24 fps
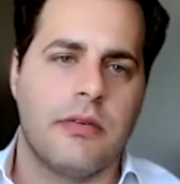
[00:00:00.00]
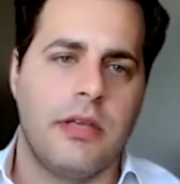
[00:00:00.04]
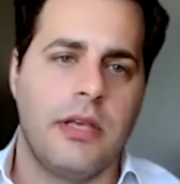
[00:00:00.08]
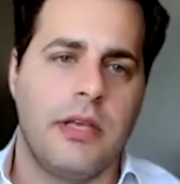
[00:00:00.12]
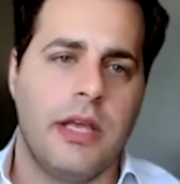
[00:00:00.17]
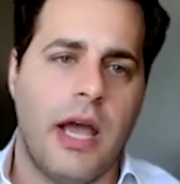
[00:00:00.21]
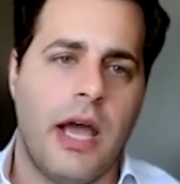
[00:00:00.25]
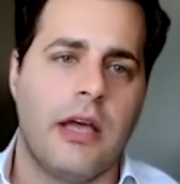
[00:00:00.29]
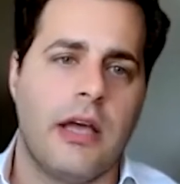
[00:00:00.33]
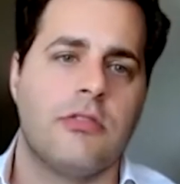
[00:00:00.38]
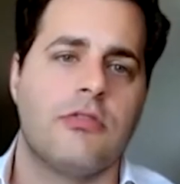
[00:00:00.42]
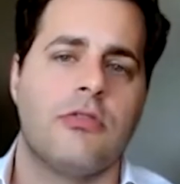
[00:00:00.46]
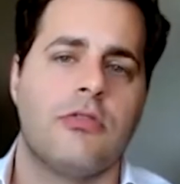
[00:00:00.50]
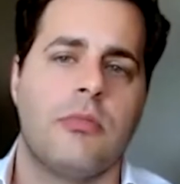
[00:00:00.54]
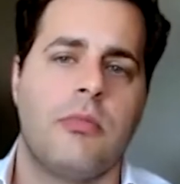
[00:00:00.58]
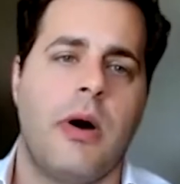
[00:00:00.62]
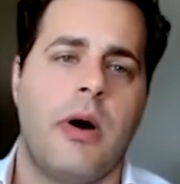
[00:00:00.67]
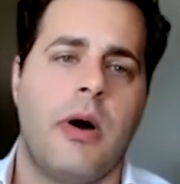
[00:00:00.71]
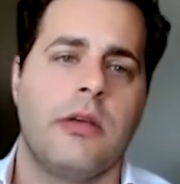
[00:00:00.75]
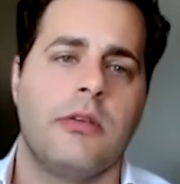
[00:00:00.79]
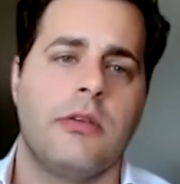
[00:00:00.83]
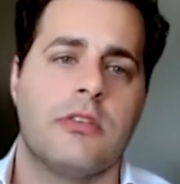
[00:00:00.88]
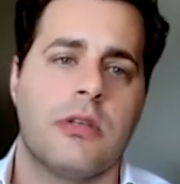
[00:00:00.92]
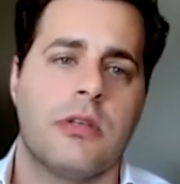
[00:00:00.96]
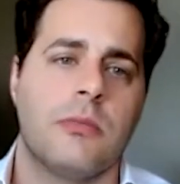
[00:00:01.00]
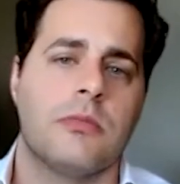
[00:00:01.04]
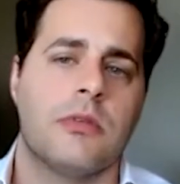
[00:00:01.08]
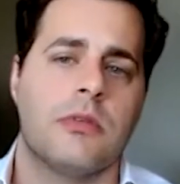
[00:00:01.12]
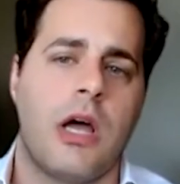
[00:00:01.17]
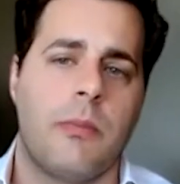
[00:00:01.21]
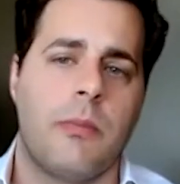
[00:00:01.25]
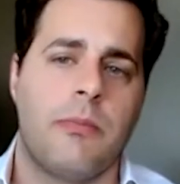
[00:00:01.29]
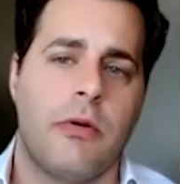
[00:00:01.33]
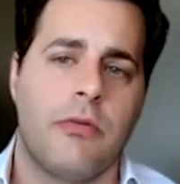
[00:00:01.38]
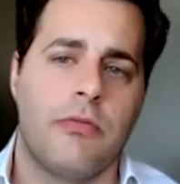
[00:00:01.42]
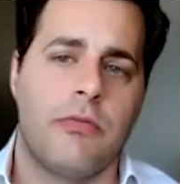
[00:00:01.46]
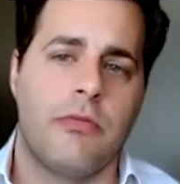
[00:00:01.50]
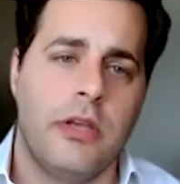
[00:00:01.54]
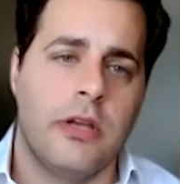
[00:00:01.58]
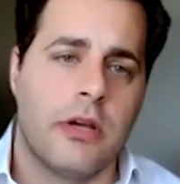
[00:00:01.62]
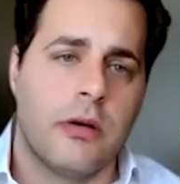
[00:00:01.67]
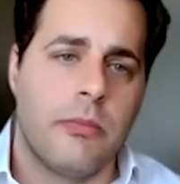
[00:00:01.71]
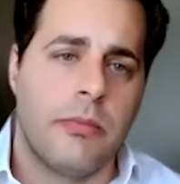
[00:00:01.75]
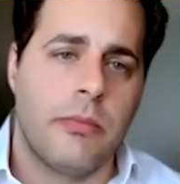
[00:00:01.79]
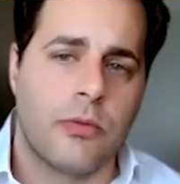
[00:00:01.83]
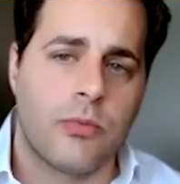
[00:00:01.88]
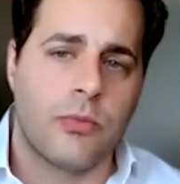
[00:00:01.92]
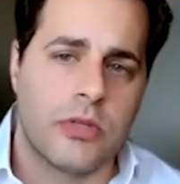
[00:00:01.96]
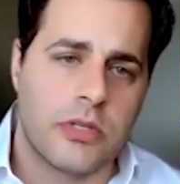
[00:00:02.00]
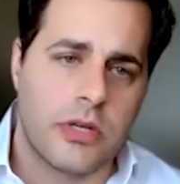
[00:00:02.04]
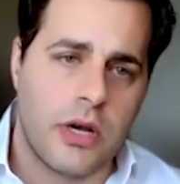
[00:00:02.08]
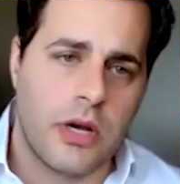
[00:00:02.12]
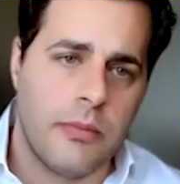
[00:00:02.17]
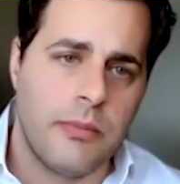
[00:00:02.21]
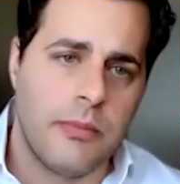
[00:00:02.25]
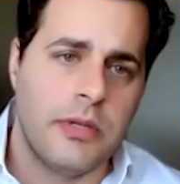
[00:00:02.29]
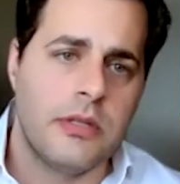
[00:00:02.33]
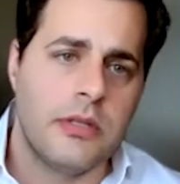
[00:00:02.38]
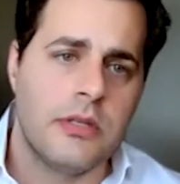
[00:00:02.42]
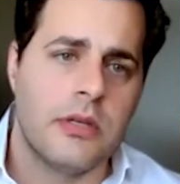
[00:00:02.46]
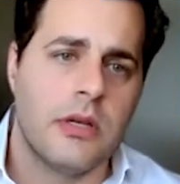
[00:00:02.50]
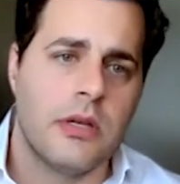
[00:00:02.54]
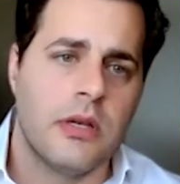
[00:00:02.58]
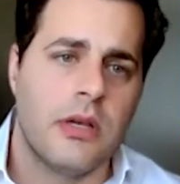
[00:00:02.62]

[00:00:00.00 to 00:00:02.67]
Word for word: It has to buy some type of income at retirement,